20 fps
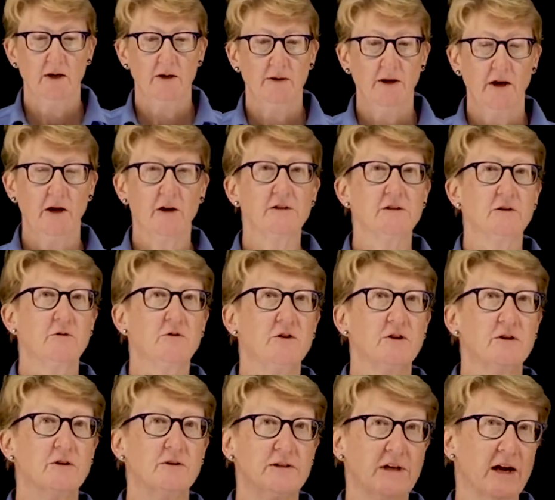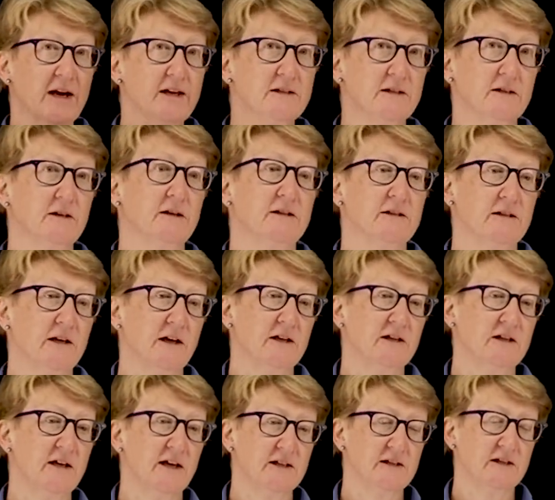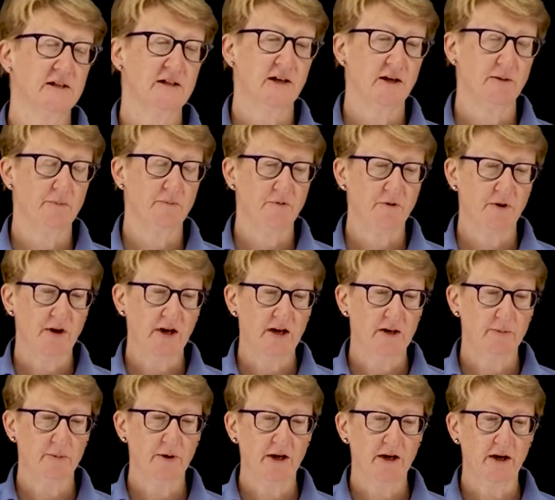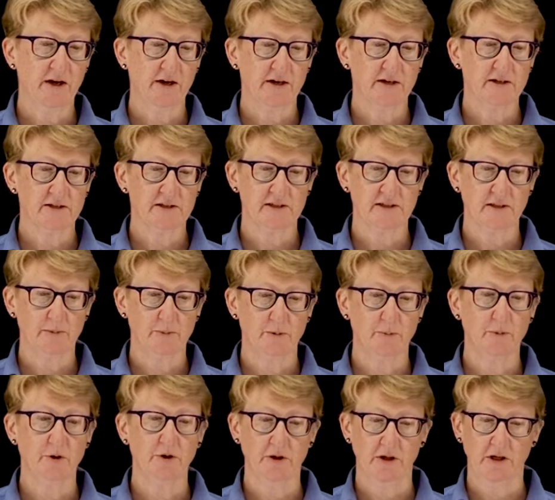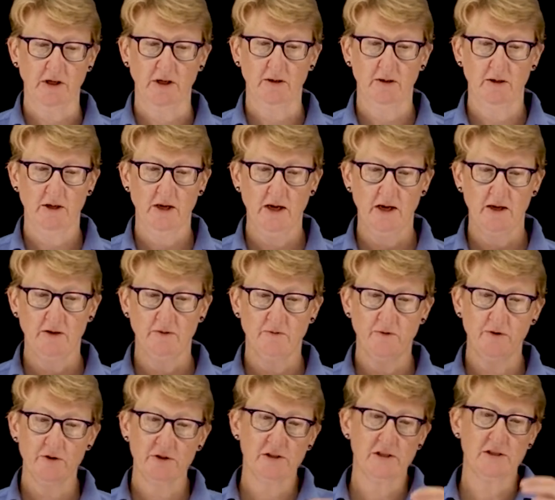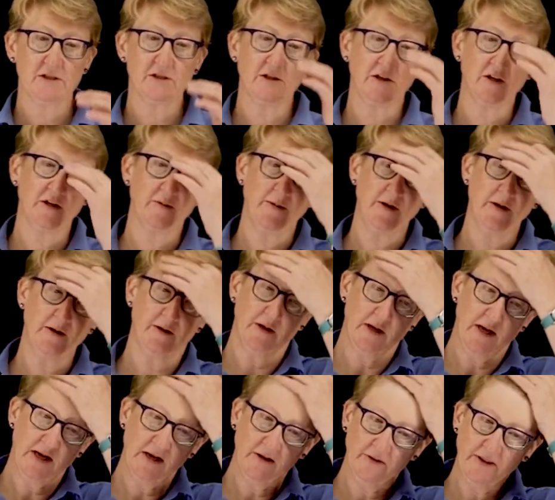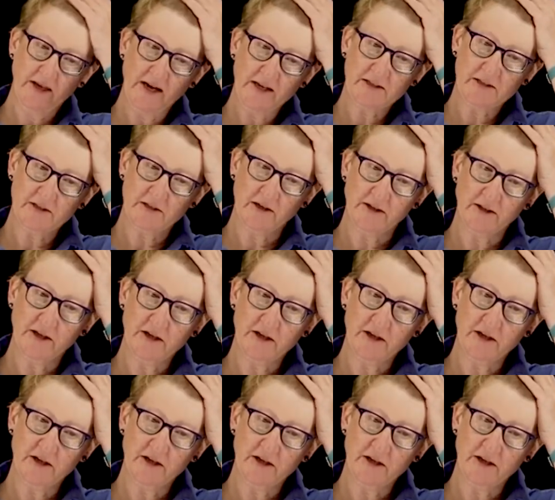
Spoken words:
They also took those isolates and tested them for antibiotic susceptibility. And first, let's talk about how that's done.